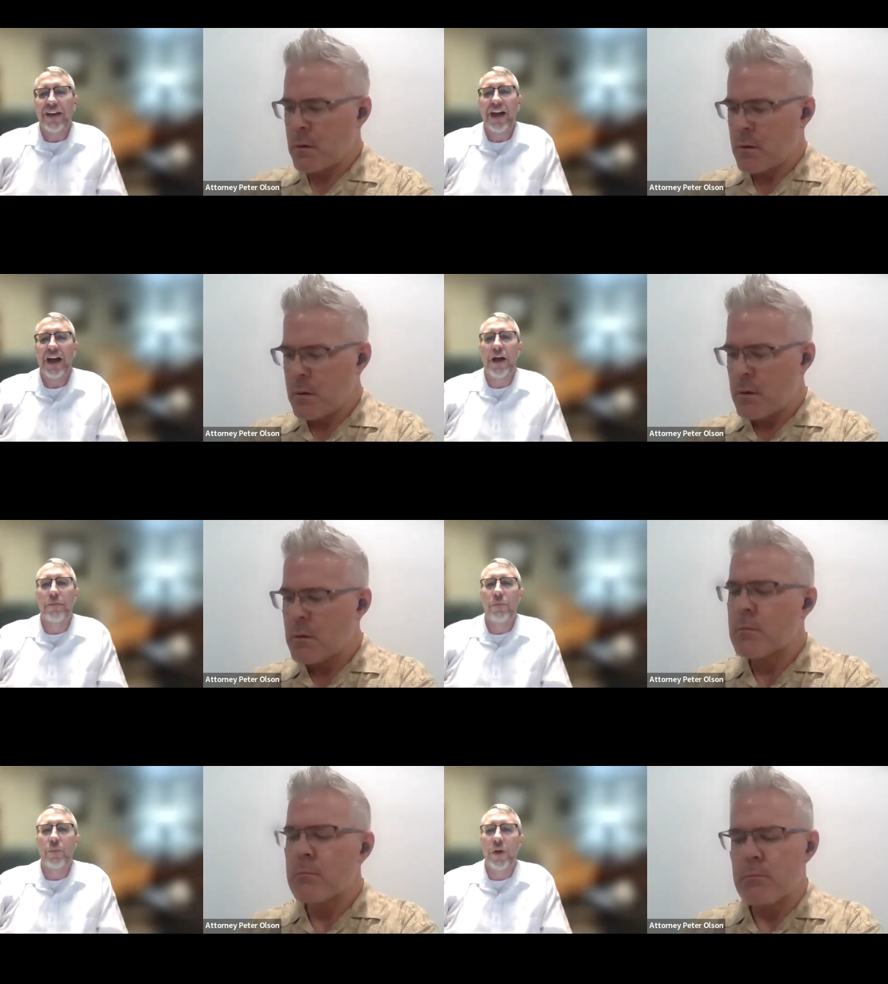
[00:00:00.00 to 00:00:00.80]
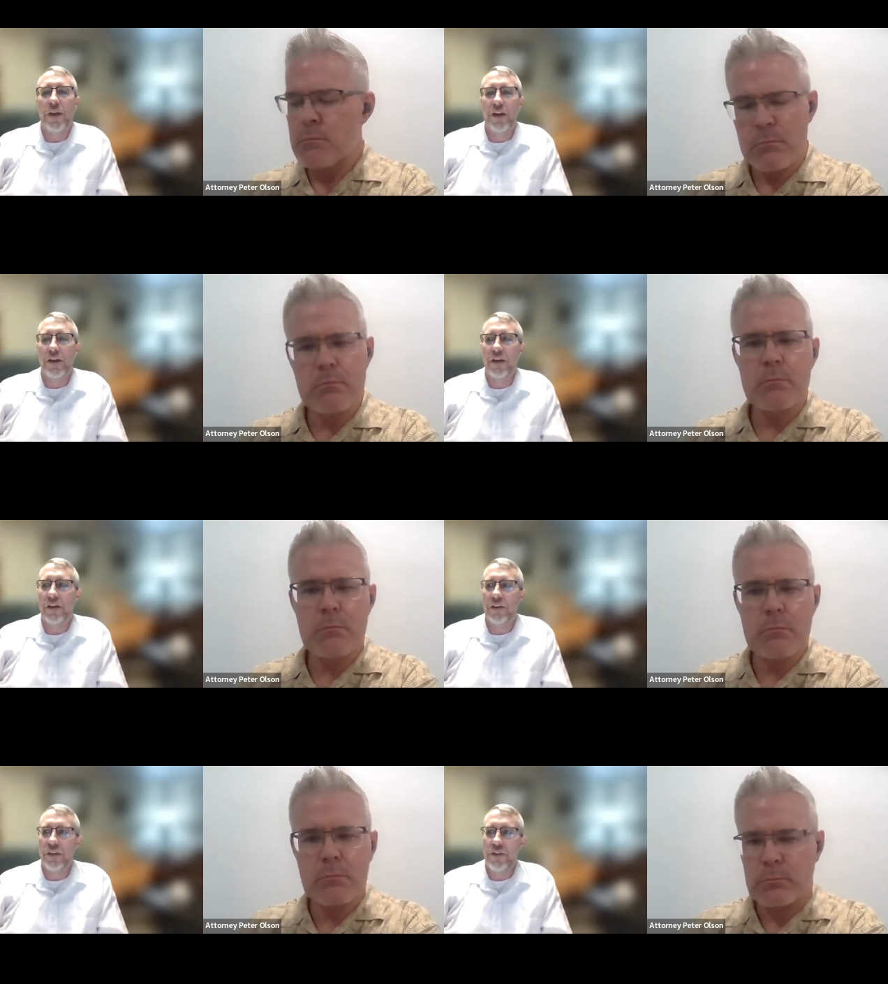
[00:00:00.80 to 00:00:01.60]
Speaker 1: um,
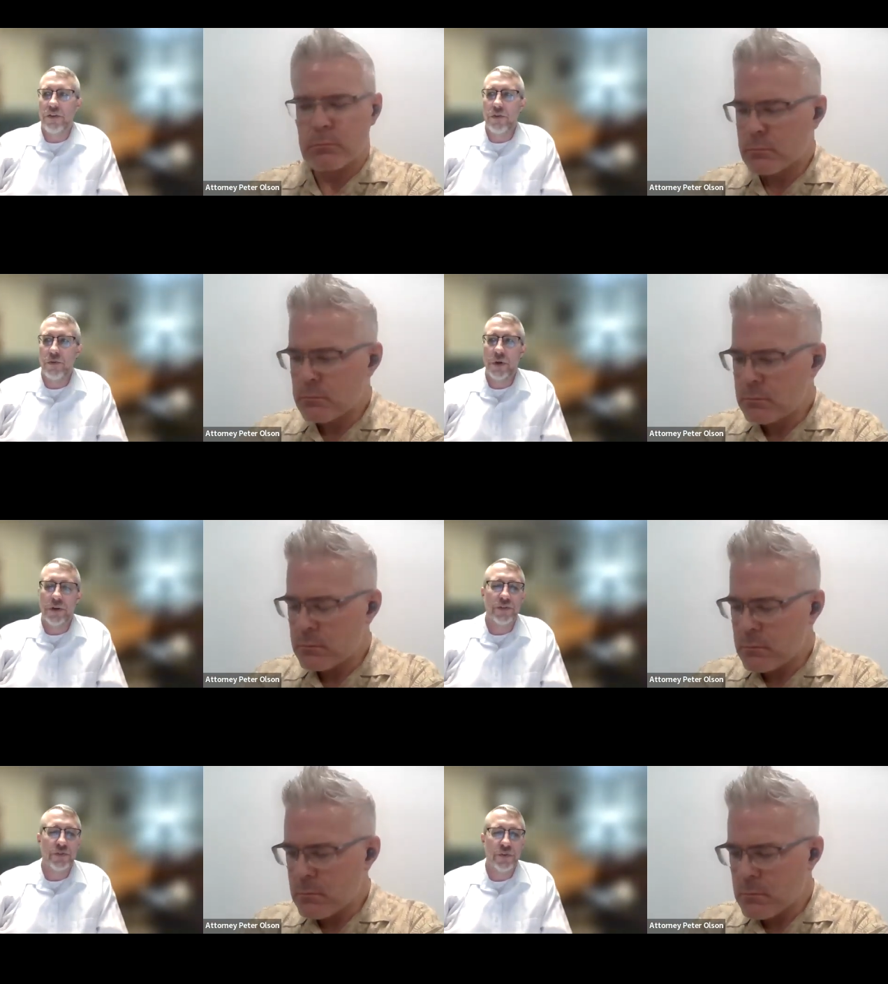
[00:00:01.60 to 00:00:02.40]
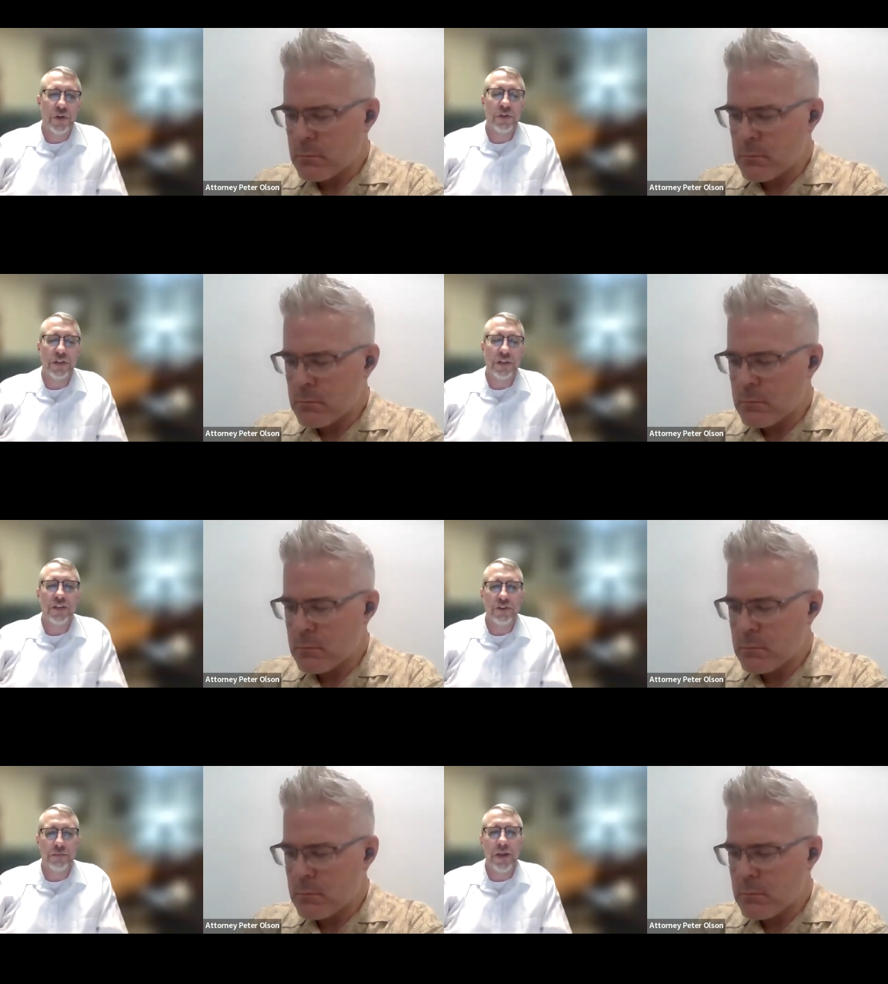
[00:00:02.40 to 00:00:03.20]
where you are struggling
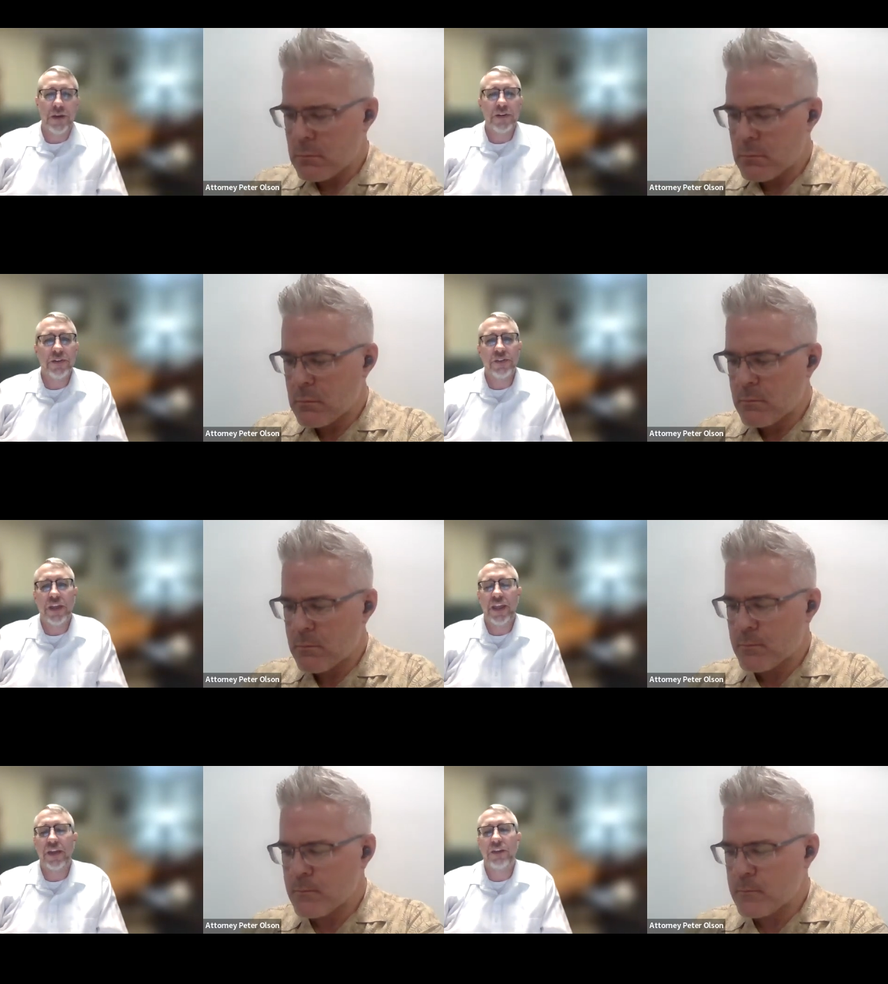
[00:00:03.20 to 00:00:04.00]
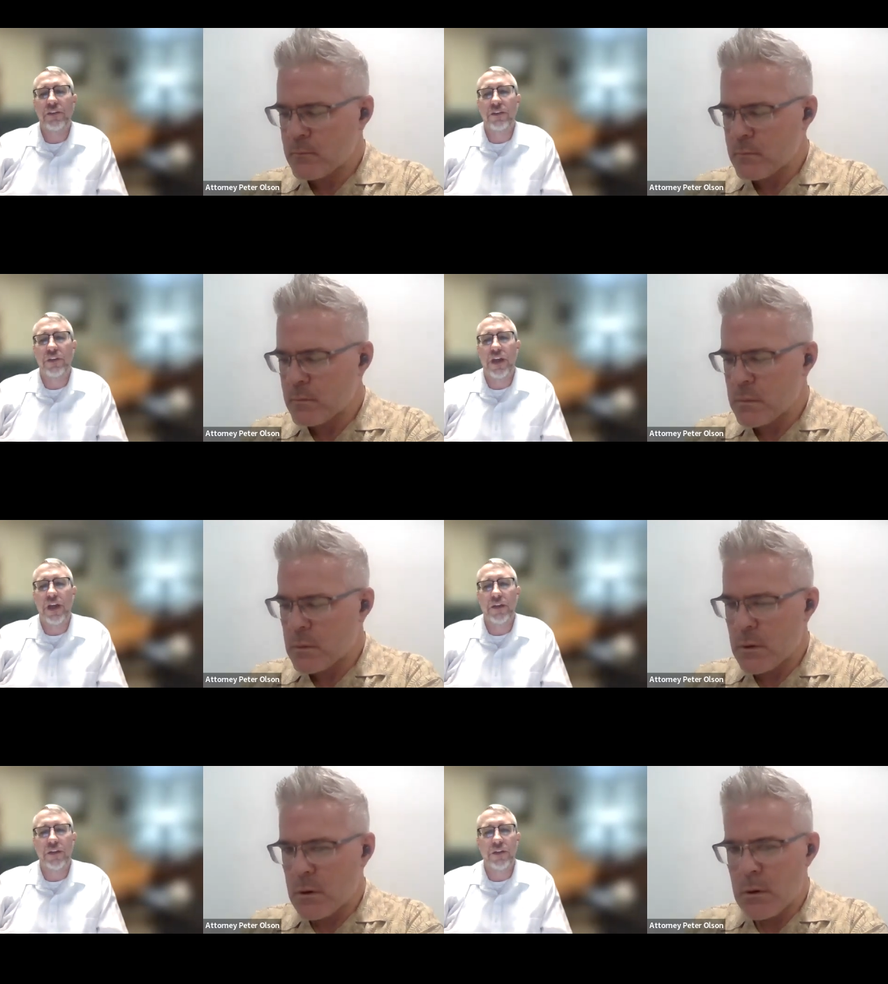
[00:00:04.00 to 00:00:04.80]
in your marriage and
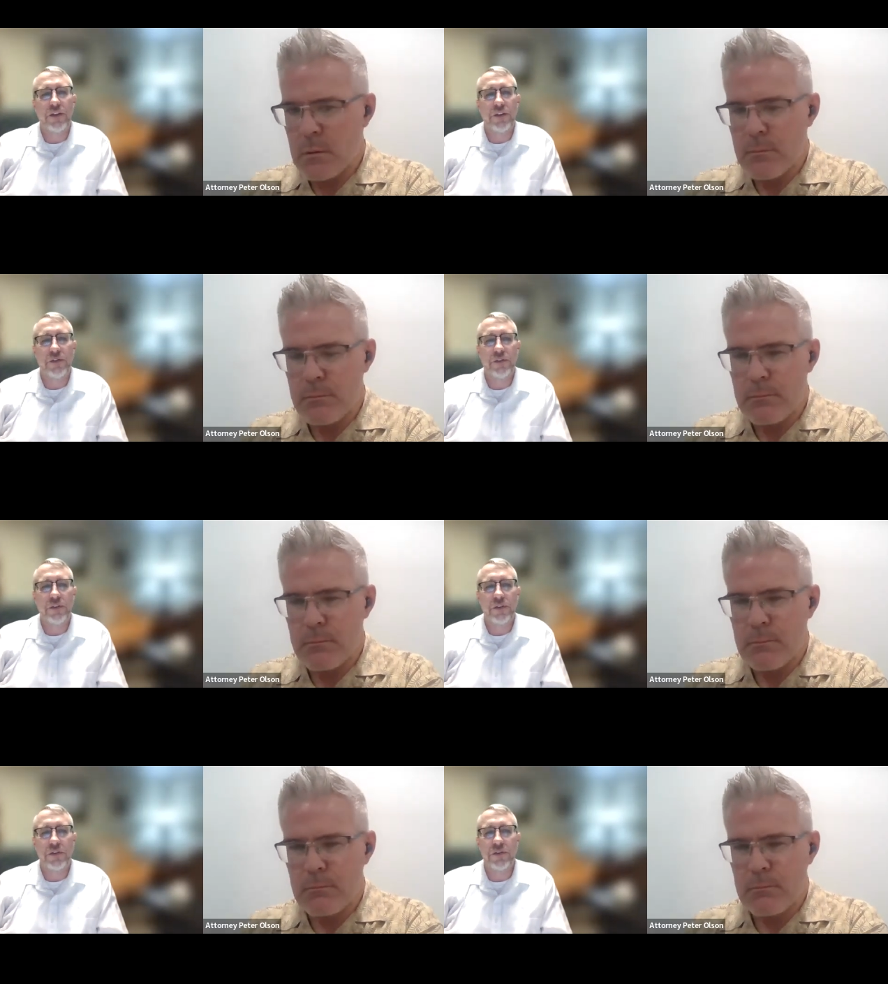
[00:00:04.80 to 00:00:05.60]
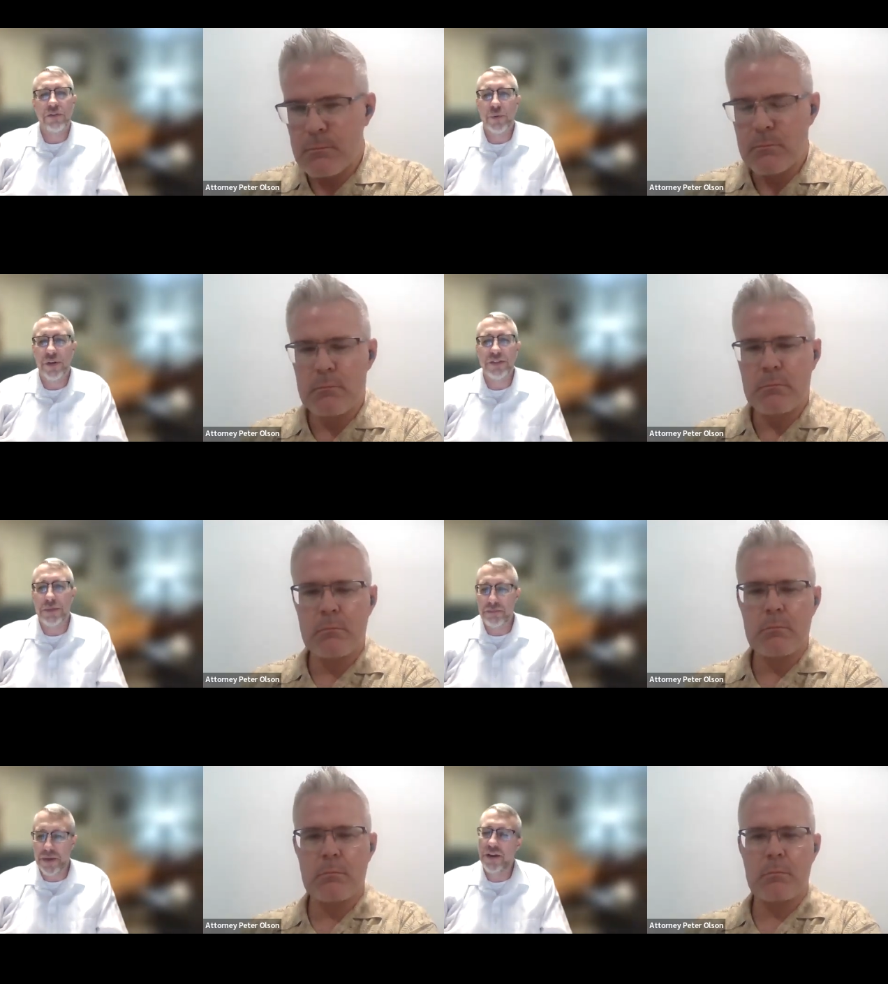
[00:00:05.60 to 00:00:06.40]
uh, you you just want it
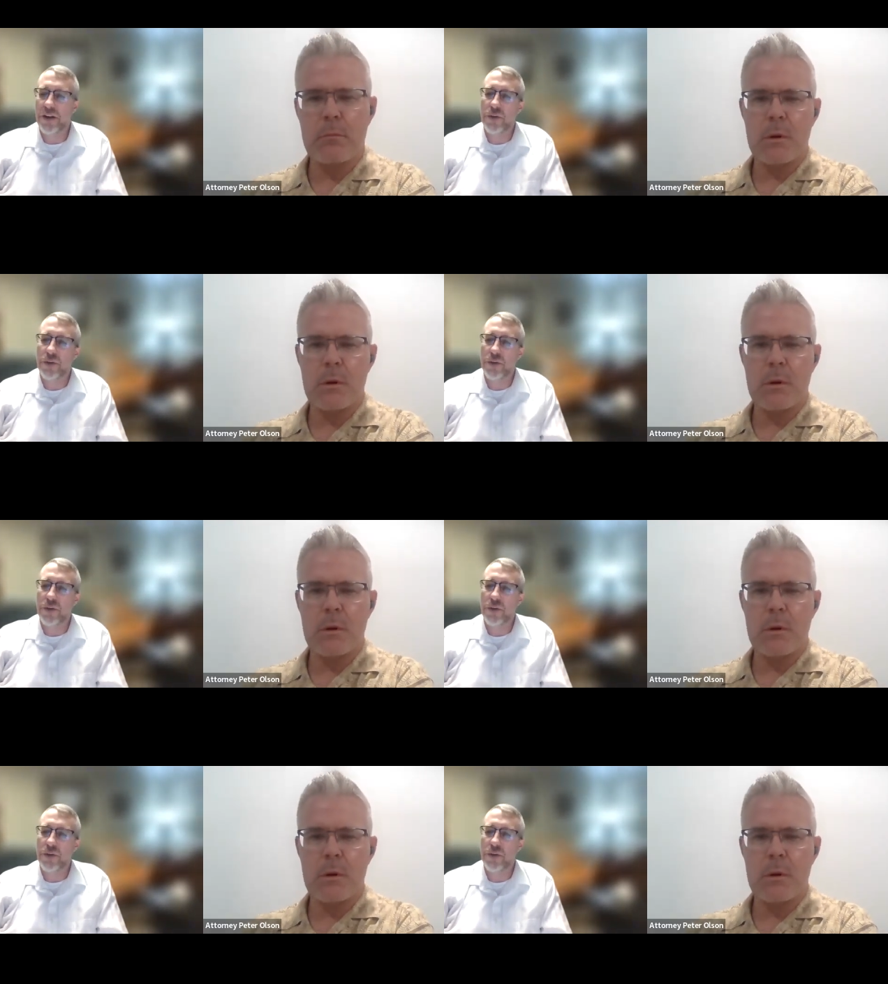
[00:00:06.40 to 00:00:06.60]
to be better.